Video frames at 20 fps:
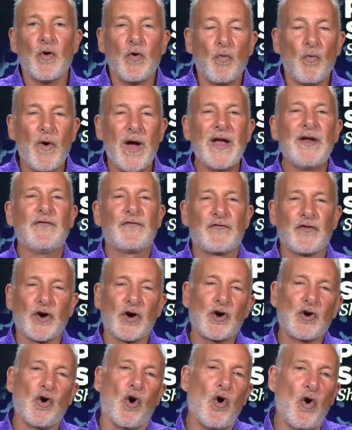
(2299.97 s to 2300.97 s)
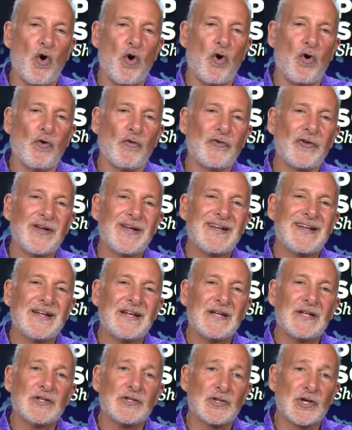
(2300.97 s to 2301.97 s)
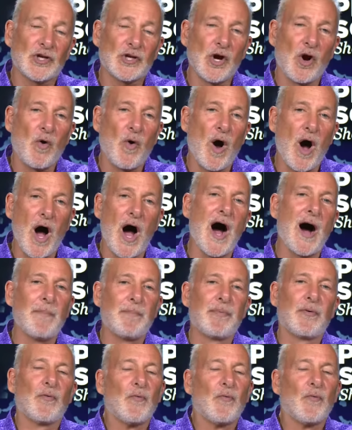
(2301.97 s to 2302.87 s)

Wait for gold to go up